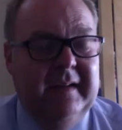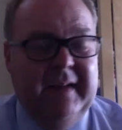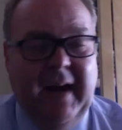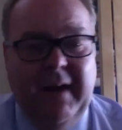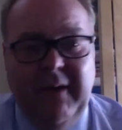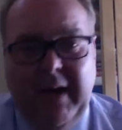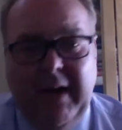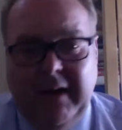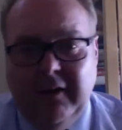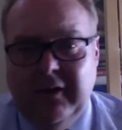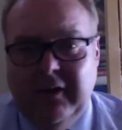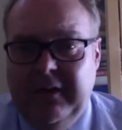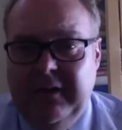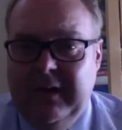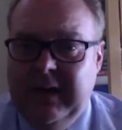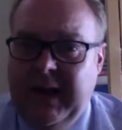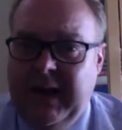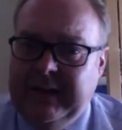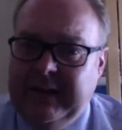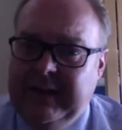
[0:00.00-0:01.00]
director, if
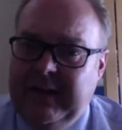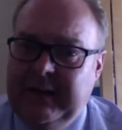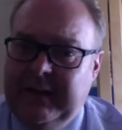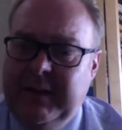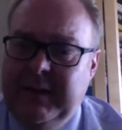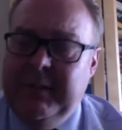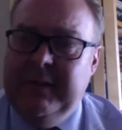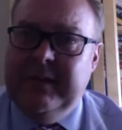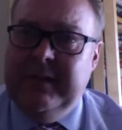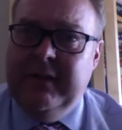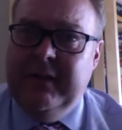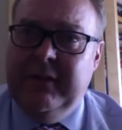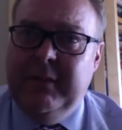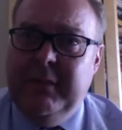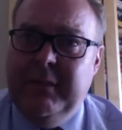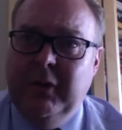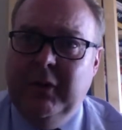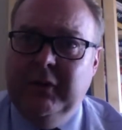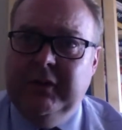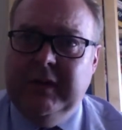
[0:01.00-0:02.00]
you like, the deputy head for
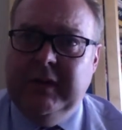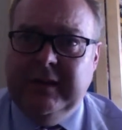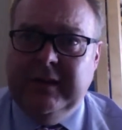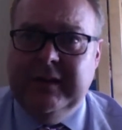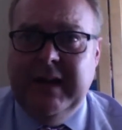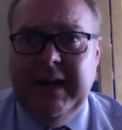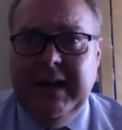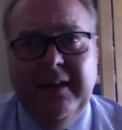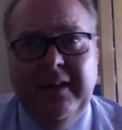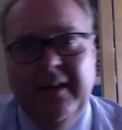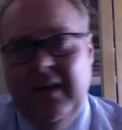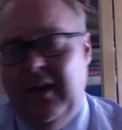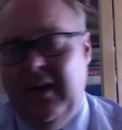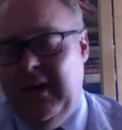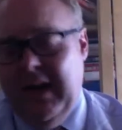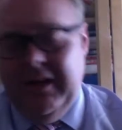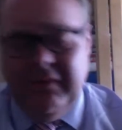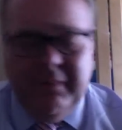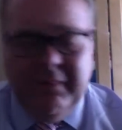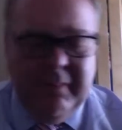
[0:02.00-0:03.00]
post-16. And they
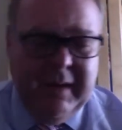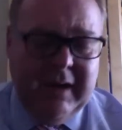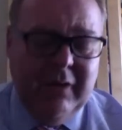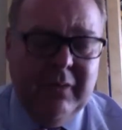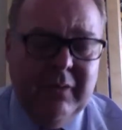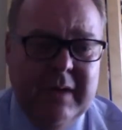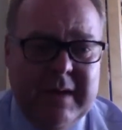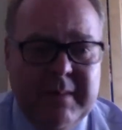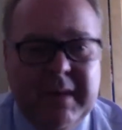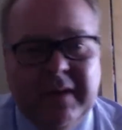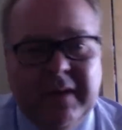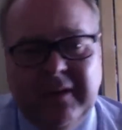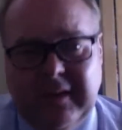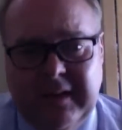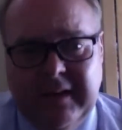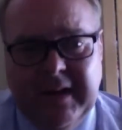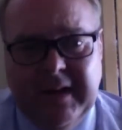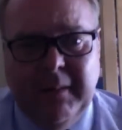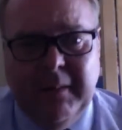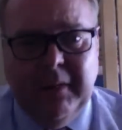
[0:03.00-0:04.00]
all have bigger
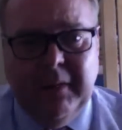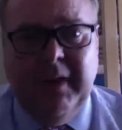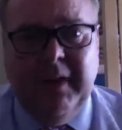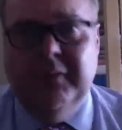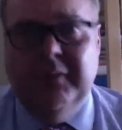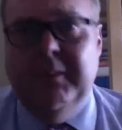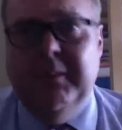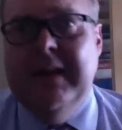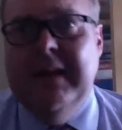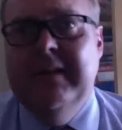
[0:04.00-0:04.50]
remits than that, but that's